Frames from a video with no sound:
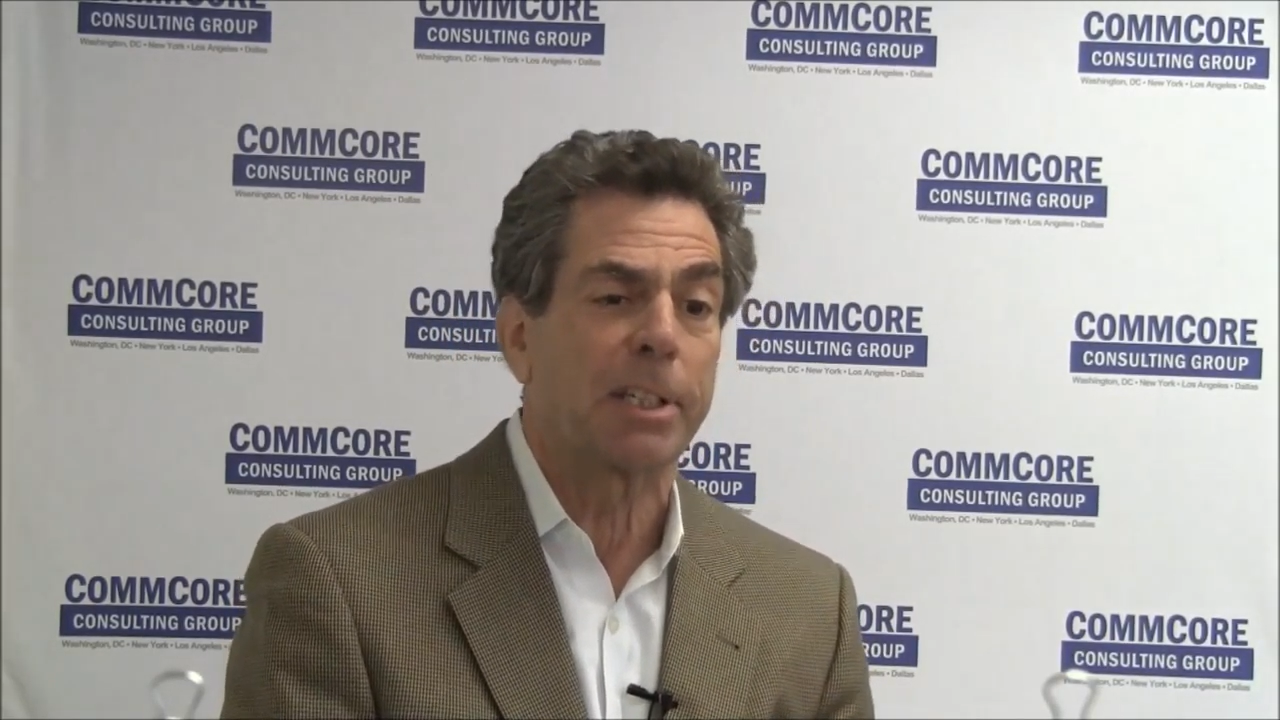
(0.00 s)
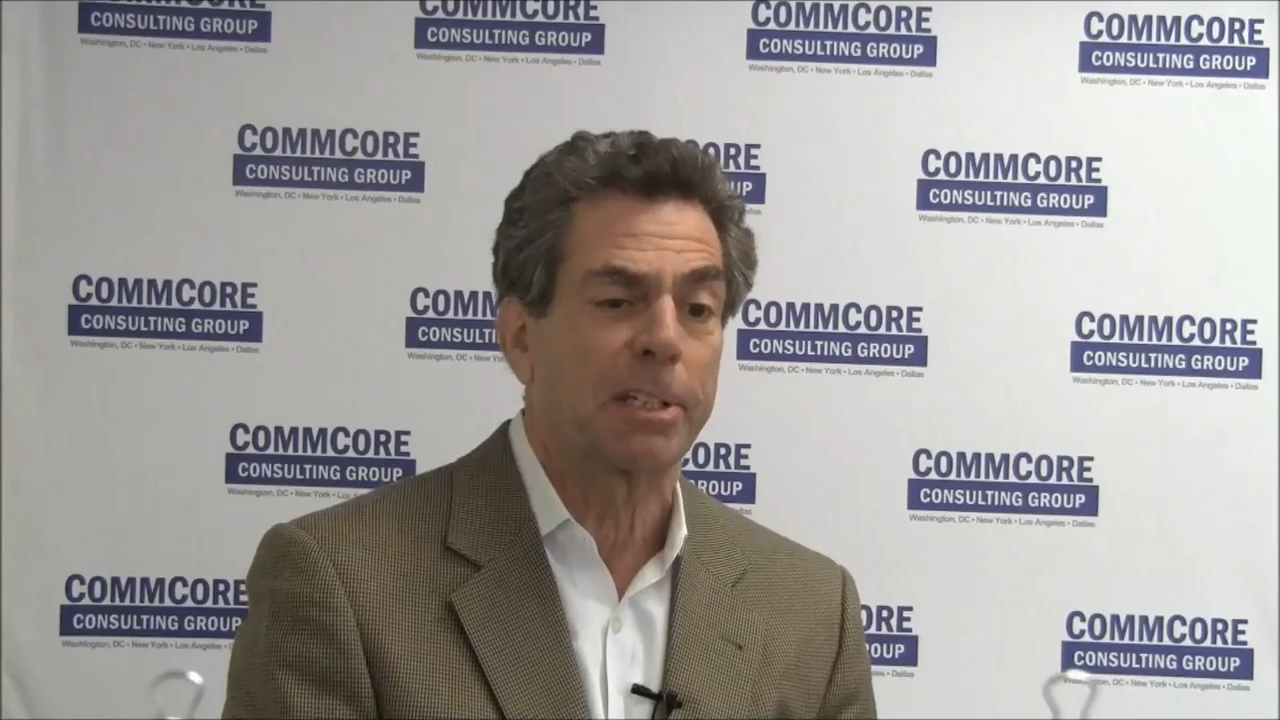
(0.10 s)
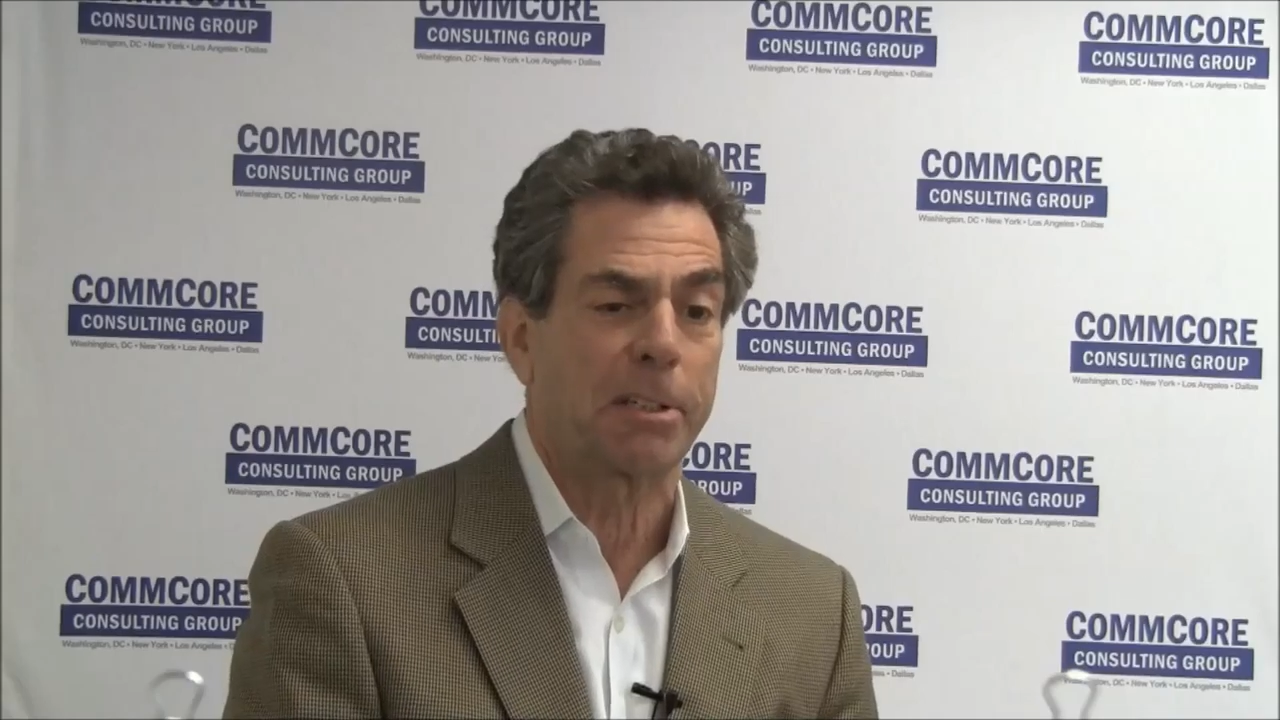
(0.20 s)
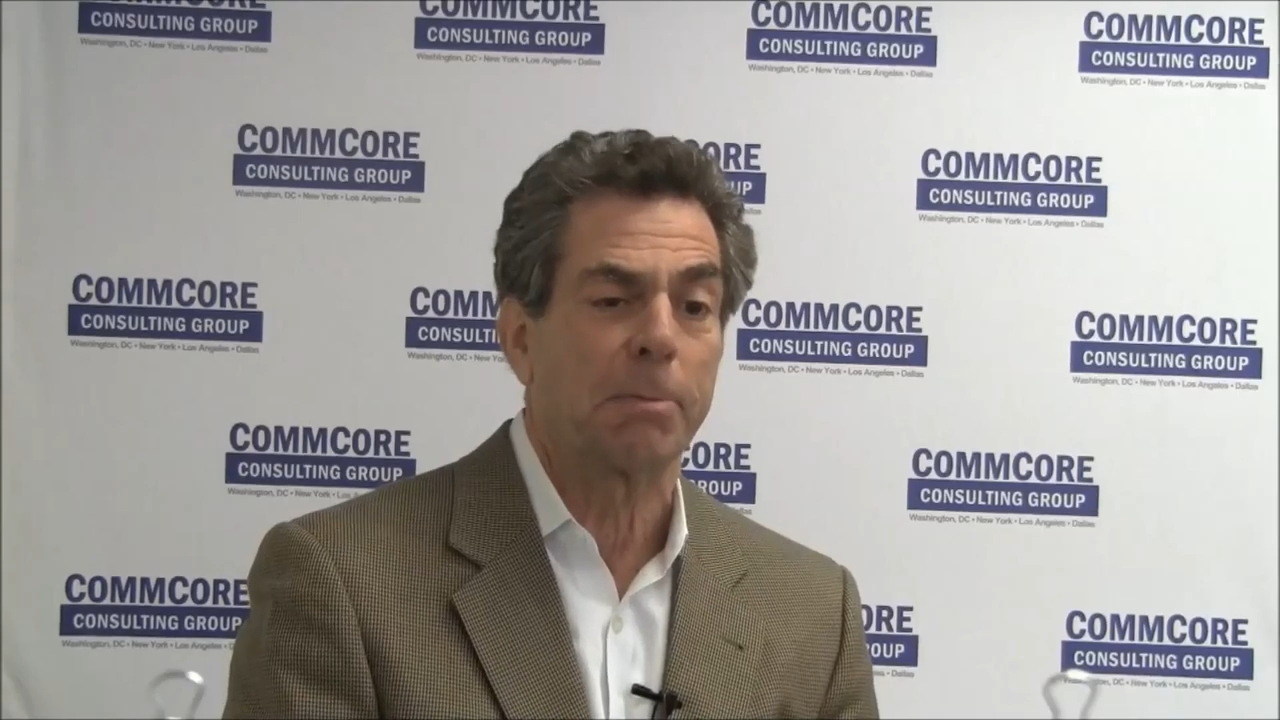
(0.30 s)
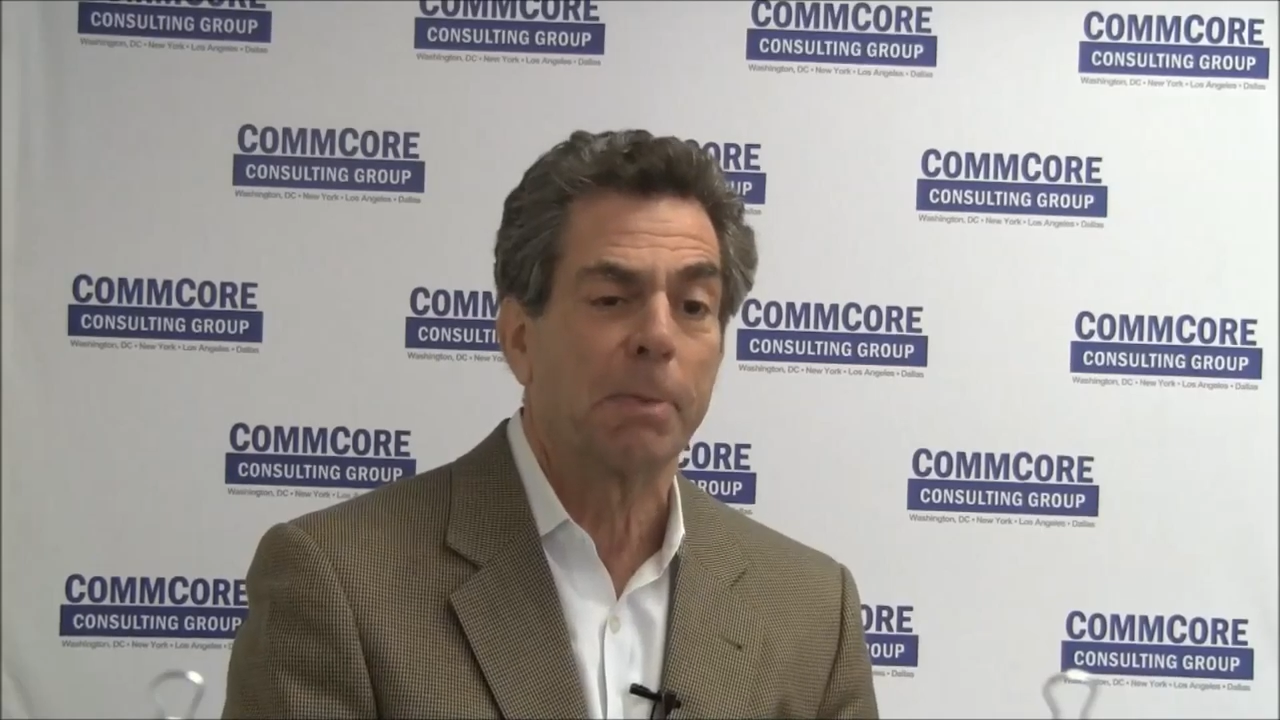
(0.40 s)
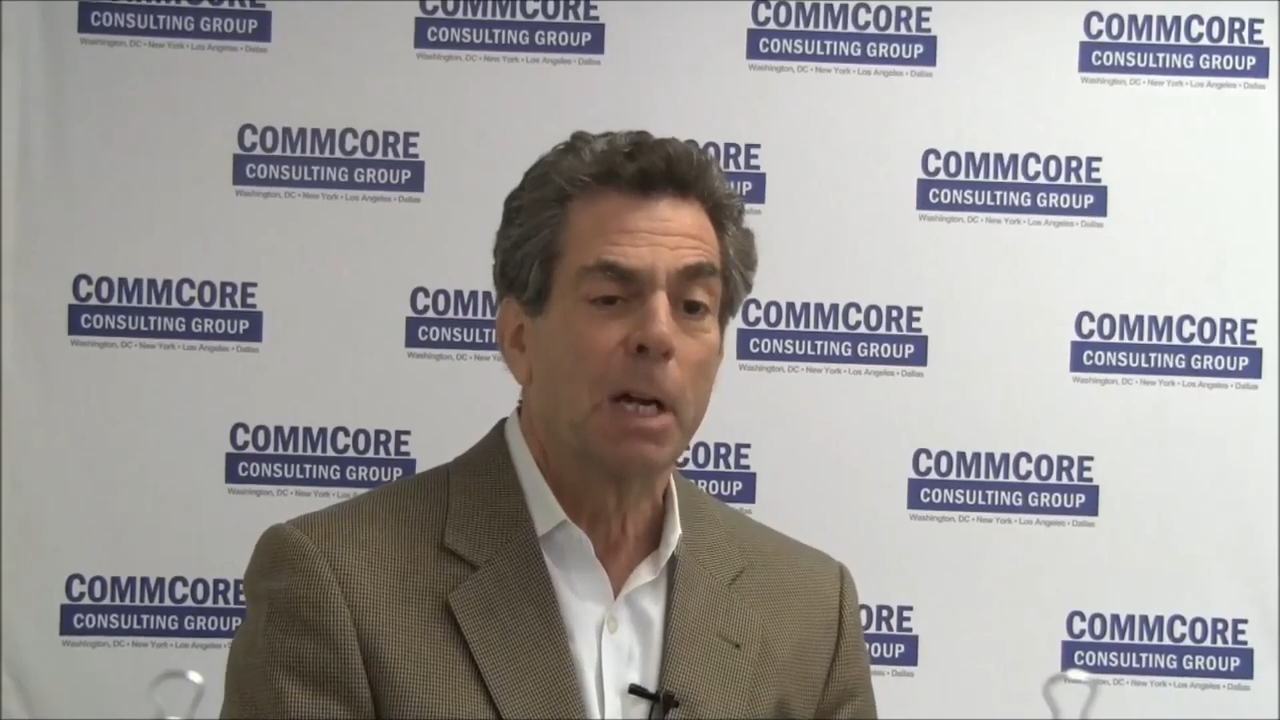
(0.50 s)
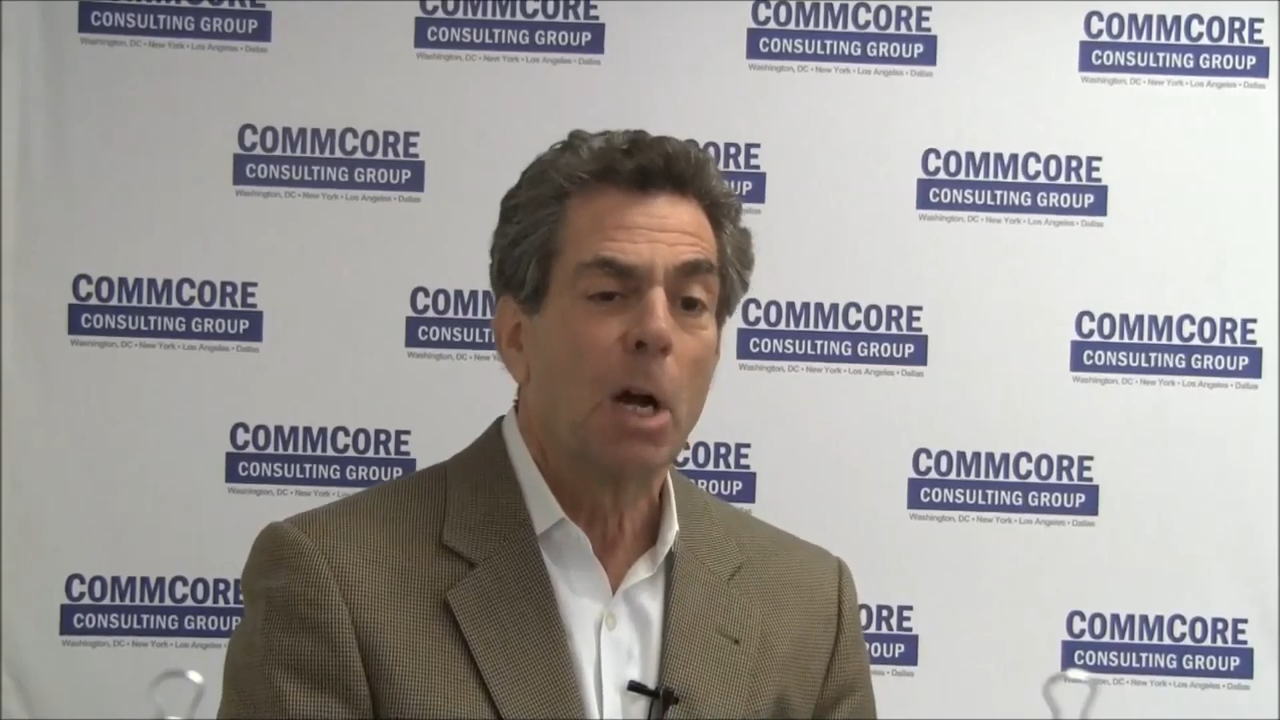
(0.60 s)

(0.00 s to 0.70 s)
system,